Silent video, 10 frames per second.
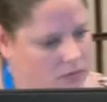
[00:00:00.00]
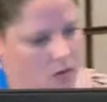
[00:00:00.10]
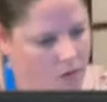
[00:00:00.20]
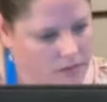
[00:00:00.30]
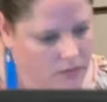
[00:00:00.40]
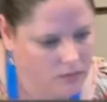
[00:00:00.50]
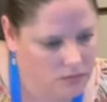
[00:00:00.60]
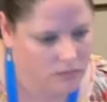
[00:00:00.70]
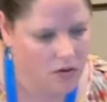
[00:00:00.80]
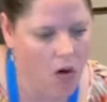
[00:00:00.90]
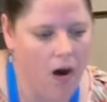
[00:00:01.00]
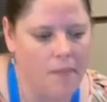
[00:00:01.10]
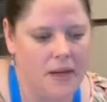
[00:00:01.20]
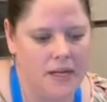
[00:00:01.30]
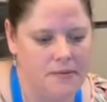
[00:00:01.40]
What's your name? Uh,
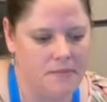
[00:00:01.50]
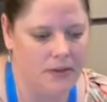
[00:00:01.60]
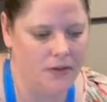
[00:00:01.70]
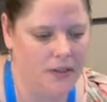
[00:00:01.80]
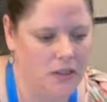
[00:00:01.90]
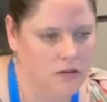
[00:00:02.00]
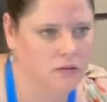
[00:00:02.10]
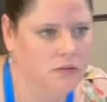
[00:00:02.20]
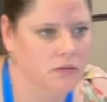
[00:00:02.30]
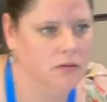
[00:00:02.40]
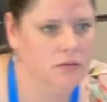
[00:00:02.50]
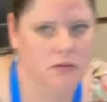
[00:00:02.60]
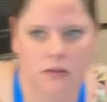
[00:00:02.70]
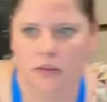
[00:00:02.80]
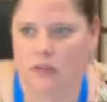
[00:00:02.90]
my name's Mary. Nice to meet you. I'm
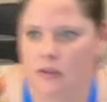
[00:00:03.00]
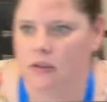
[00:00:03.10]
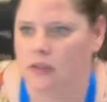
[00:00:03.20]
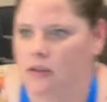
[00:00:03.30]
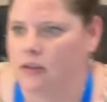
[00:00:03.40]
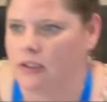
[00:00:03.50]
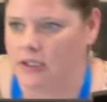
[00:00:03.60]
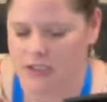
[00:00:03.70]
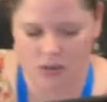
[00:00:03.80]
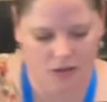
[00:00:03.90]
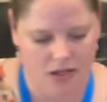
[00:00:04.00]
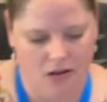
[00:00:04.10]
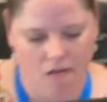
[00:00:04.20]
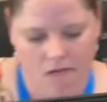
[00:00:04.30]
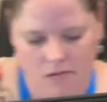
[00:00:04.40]
Joey. Nice to meet
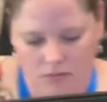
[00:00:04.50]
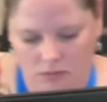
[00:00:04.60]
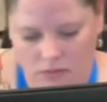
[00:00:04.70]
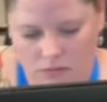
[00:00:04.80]
you. Cool.